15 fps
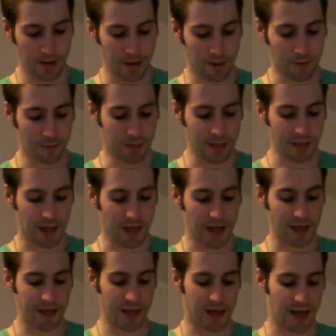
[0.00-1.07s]
But
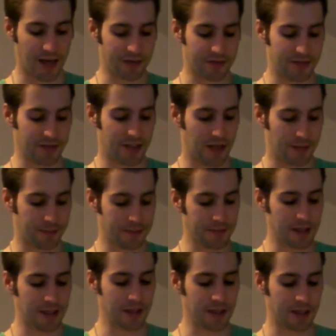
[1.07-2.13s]
I have them
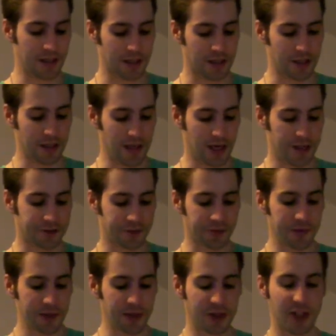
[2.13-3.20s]
here, and
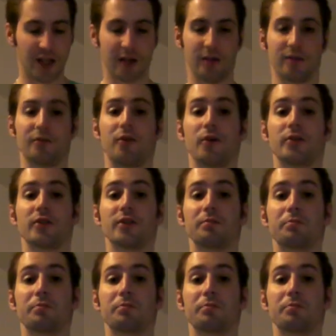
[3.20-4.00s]
we shall for the